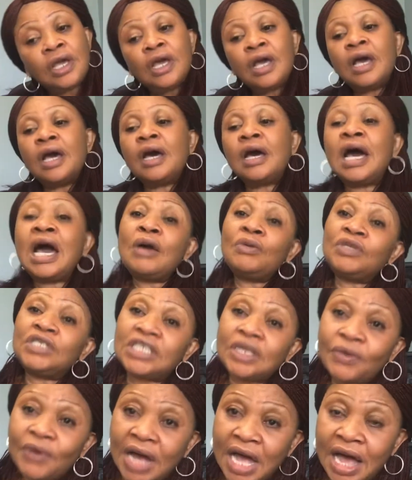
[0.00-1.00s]
How is
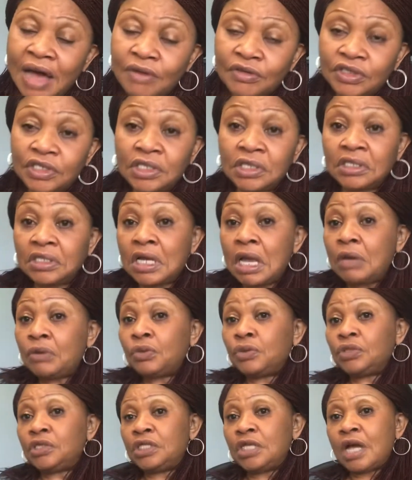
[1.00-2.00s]
our house? She said, I
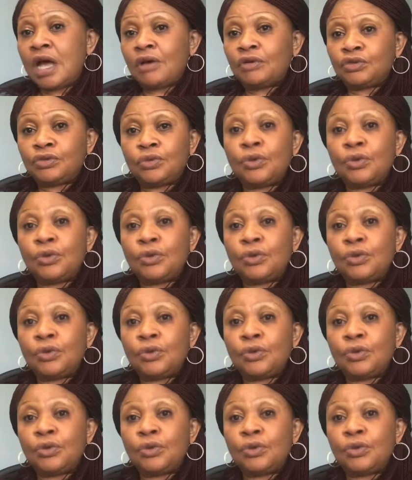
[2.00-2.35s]
no see house.